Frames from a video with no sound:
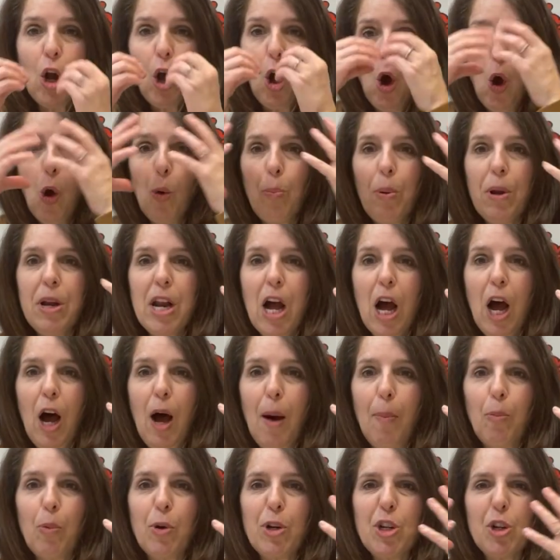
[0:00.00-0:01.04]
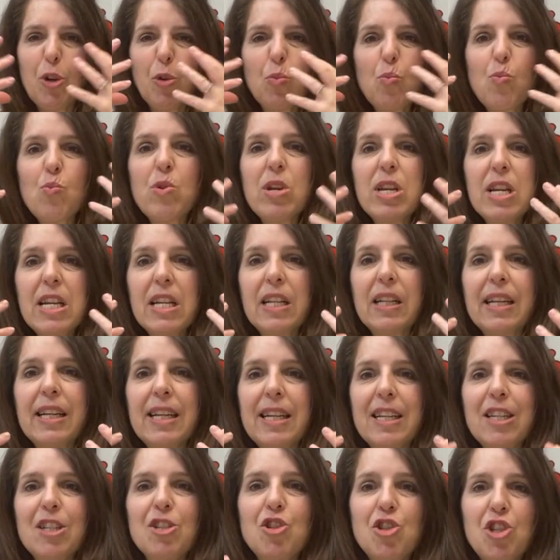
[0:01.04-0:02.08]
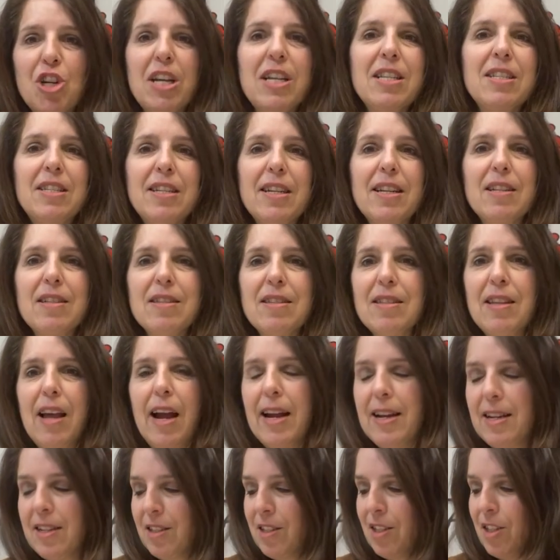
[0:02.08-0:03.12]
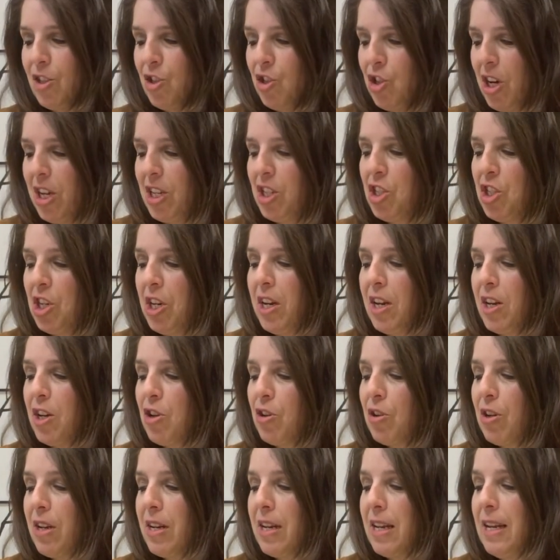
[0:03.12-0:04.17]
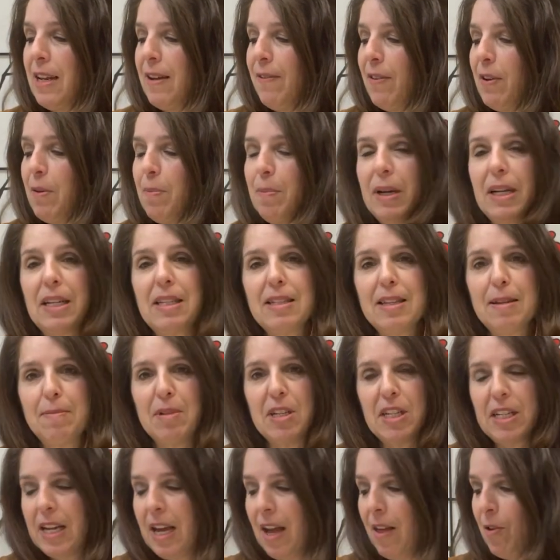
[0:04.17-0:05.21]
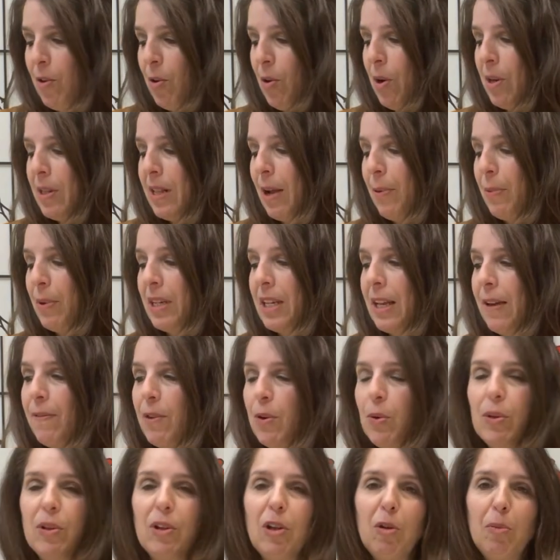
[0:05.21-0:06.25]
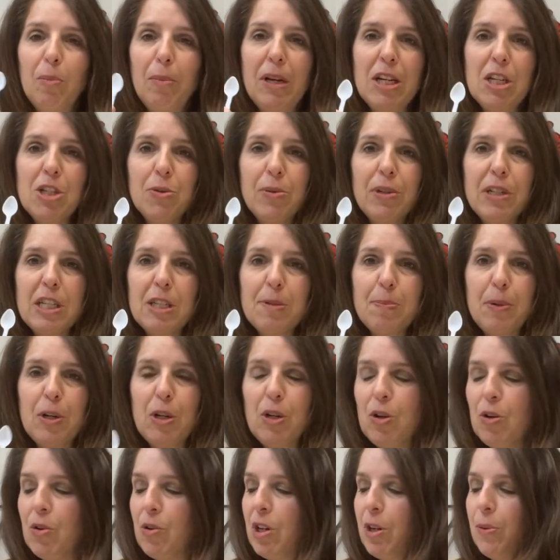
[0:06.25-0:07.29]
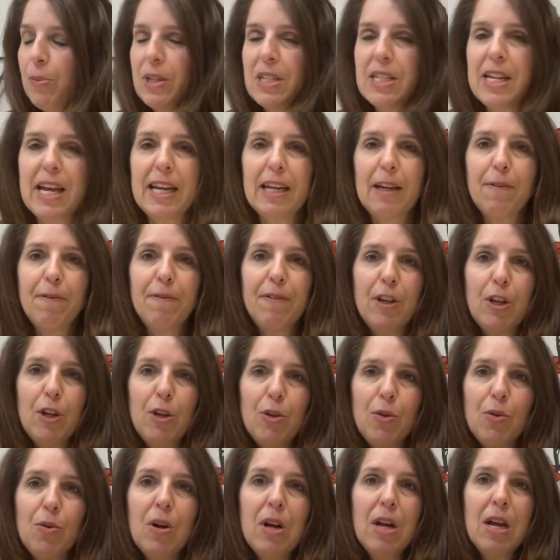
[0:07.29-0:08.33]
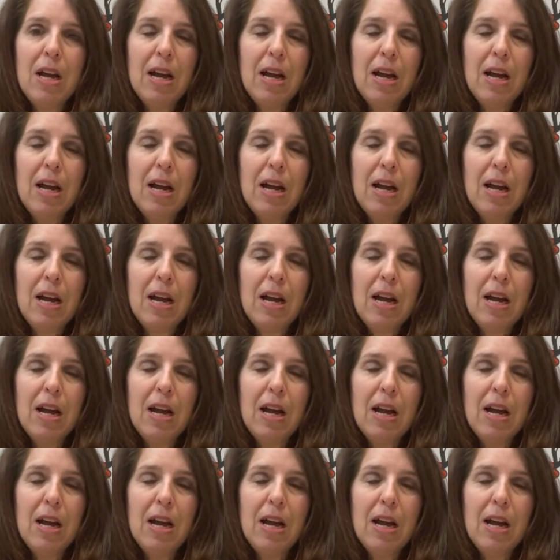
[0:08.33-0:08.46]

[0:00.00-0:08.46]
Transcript: open up when you're really congested and sinus congestion, and you can even mix them together, and they would give you a little measuring spoon. You would take a few,